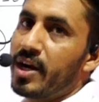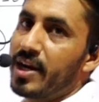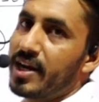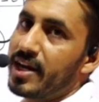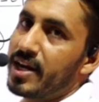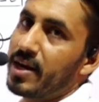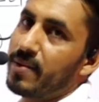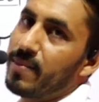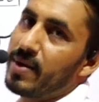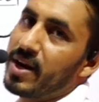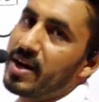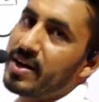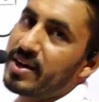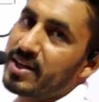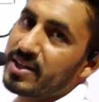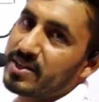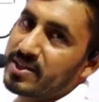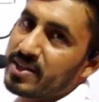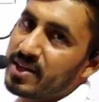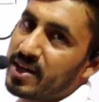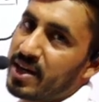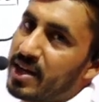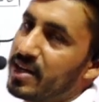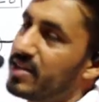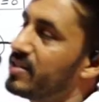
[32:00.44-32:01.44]
double
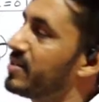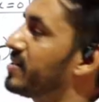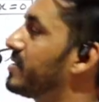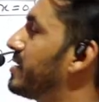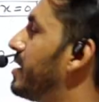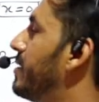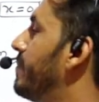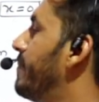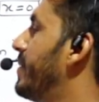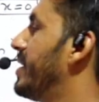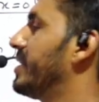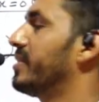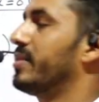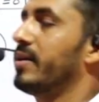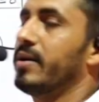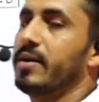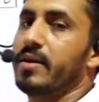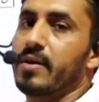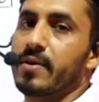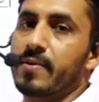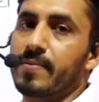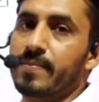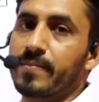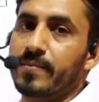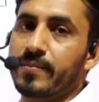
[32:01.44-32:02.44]
rationalization method.
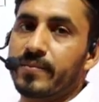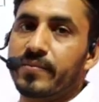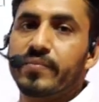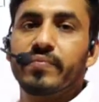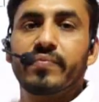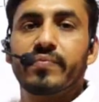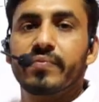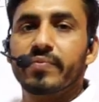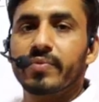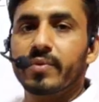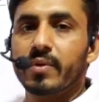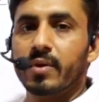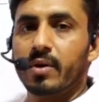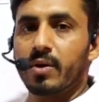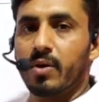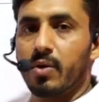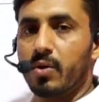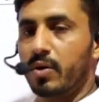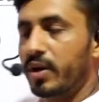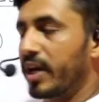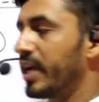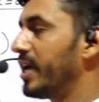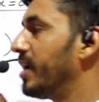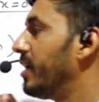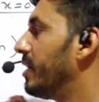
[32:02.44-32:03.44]

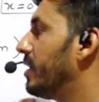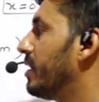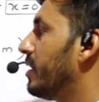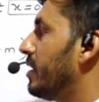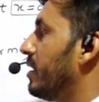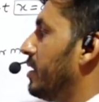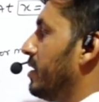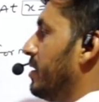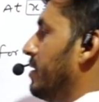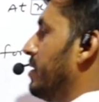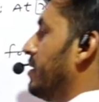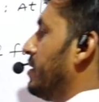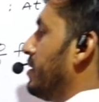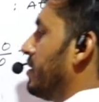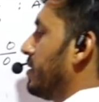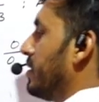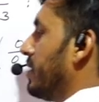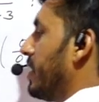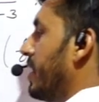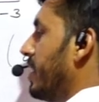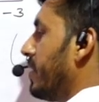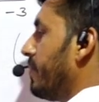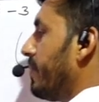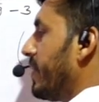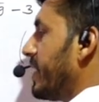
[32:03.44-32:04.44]
Okay?
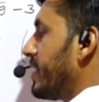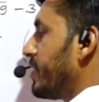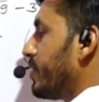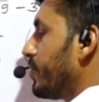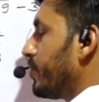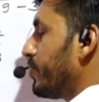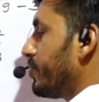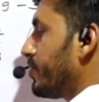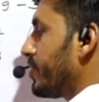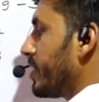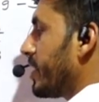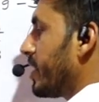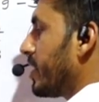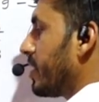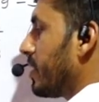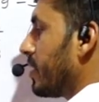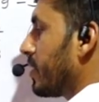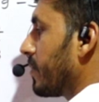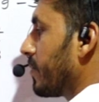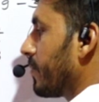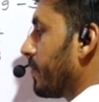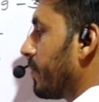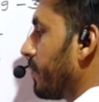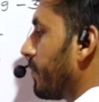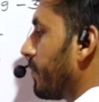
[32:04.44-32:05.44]
Then by using